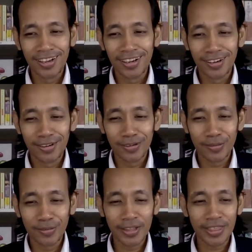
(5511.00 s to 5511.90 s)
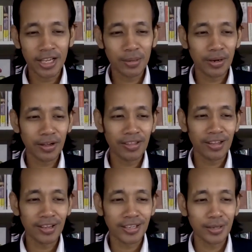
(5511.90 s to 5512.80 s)
uh, one thing about
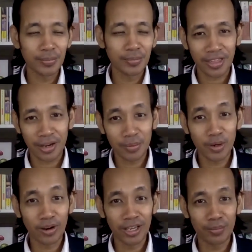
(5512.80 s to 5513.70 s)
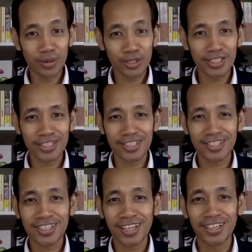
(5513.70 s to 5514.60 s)
uh, hypnotherapy or hypnosis
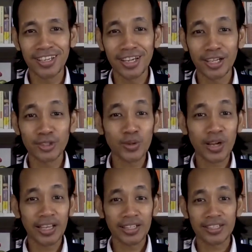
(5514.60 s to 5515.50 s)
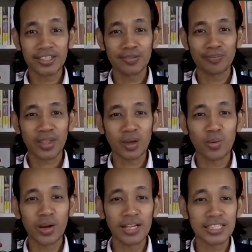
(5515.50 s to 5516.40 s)
is that there are two kinds.
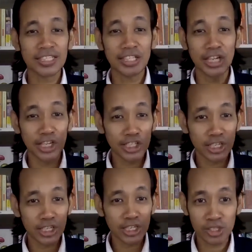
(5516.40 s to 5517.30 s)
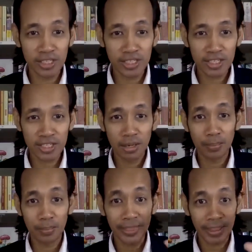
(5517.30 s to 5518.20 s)
One is stage hypnosis,
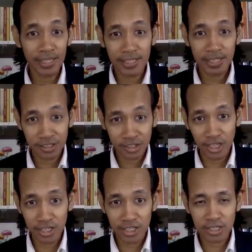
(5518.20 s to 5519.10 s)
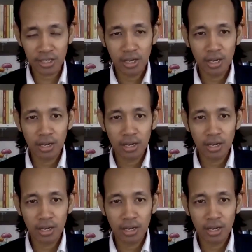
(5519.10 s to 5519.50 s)
fantas stage